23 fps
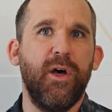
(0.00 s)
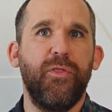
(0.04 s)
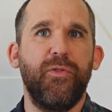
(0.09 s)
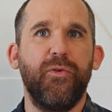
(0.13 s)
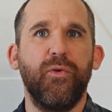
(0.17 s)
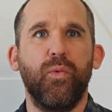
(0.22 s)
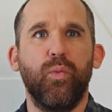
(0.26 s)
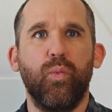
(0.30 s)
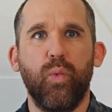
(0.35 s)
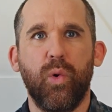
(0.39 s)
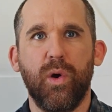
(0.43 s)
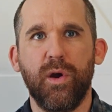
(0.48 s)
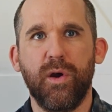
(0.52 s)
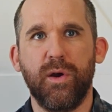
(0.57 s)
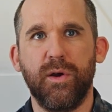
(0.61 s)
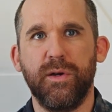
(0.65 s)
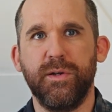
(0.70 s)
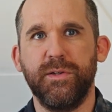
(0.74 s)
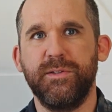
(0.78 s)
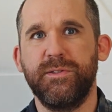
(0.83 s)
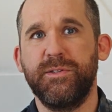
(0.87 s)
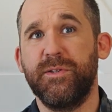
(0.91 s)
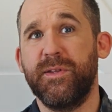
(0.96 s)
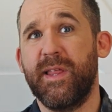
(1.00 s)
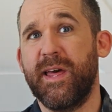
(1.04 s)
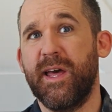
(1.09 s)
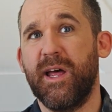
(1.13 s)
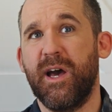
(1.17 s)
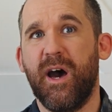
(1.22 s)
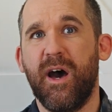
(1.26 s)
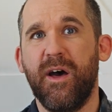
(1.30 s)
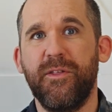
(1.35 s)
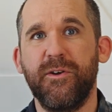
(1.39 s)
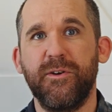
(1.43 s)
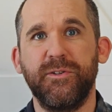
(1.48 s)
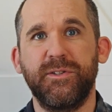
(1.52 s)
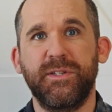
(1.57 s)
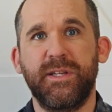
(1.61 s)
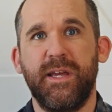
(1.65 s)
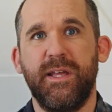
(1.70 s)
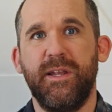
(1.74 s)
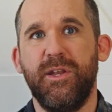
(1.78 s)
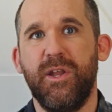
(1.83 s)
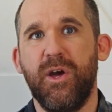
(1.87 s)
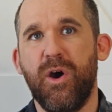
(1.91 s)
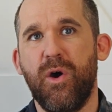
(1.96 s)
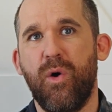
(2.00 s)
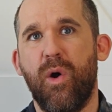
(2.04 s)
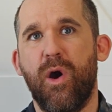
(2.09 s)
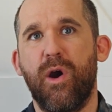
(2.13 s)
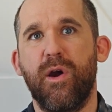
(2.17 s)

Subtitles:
through words so that others can know